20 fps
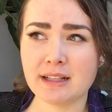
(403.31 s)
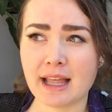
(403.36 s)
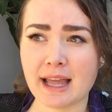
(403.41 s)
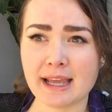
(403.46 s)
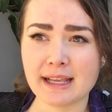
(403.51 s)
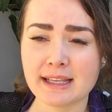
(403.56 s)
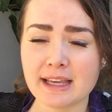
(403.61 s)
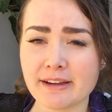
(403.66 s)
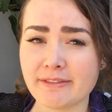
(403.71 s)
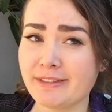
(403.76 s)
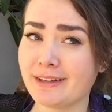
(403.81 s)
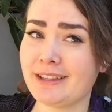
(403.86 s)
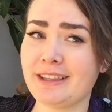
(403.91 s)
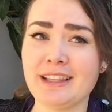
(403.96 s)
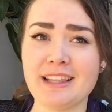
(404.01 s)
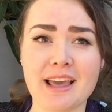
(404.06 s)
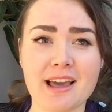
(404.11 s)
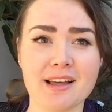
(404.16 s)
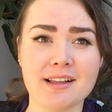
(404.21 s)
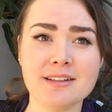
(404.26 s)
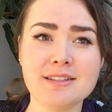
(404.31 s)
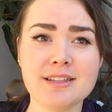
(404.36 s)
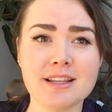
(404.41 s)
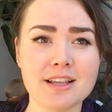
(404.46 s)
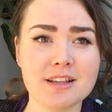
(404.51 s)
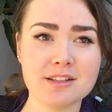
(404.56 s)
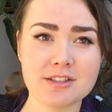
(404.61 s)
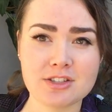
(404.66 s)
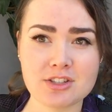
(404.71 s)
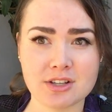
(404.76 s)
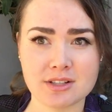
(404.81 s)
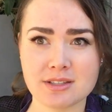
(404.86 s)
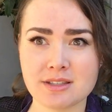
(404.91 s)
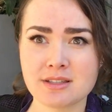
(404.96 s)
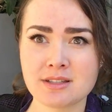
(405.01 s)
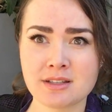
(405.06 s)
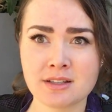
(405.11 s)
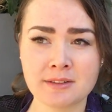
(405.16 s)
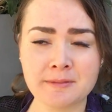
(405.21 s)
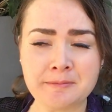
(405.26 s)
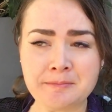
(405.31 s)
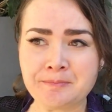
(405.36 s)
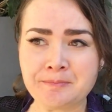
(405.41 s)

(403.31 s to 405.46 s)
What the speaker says: Like, everything else is just,